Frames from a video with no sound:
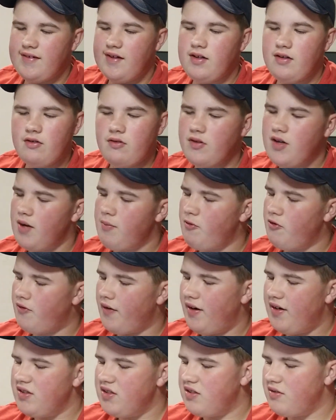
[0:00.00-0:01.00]
did not come
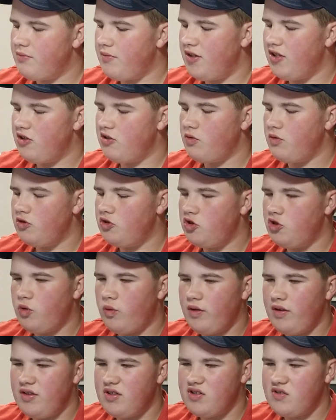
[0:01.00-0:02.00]
around to me to
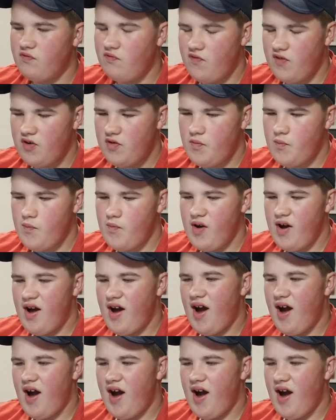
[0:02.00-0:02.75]
enjoy this film.